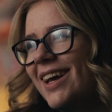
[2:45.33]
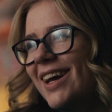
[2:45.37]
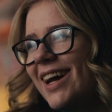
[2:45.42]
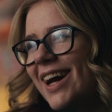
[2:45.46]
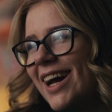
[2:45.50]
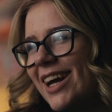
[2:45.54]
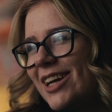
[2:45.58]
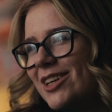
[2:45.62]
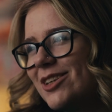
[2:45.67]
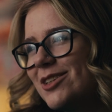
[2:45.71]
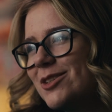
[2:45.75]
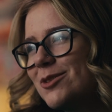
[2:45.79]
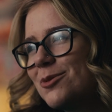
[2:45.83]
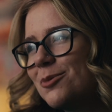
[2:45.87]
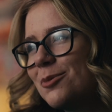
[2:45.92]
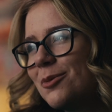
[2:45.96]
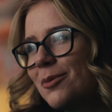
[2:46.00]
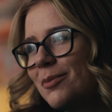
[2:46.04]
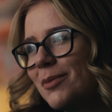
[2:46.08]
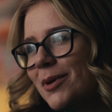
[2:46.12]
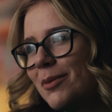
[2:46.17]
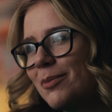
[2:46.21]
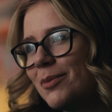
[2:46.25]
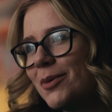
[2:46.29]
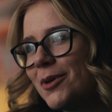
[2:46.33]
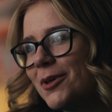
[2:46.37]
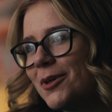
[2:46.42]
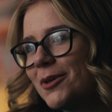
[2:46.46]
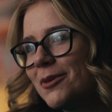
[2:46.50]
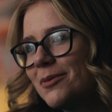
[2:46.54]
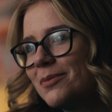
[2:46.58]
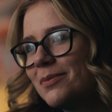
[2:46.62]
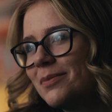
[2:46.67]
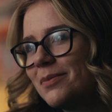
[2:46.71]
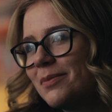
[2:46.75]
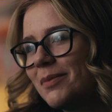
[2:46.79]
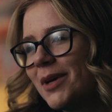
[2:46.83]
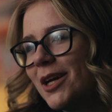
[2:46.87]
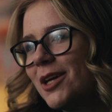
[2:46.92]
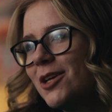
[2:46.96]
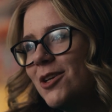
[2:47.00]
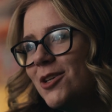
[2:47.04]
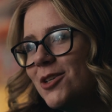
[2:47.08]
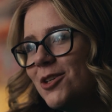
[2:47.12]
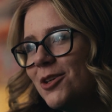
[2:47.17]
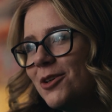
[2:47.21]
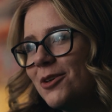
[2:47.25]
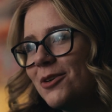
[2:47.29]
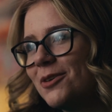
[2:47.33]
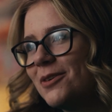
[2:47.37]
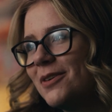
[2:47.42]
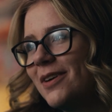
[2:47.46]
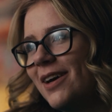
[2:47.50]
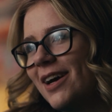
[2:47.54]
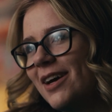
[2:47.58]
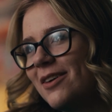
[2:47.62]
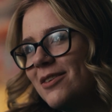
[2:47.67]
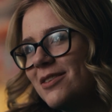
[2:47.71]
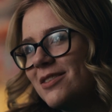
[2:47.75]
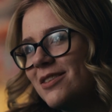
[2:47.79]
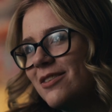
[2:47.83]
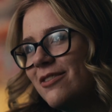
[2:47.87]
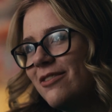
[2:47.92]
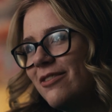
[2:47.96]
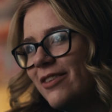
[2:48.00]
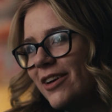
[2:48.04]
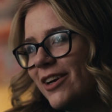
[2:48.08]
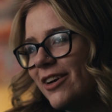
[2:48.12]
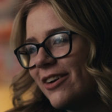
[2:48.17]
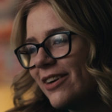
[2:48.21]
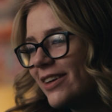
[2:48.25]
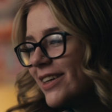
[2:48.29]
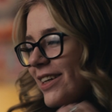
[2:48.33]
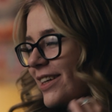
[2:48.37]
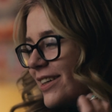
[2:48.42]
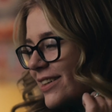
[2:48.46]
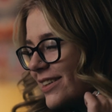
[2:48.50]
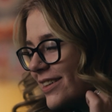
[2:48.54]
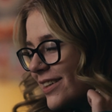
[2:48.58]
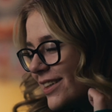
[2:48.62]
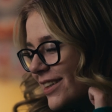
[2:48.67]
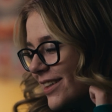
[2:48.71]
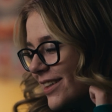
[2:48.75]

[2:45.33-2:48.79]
I just remember, mind you, I was a very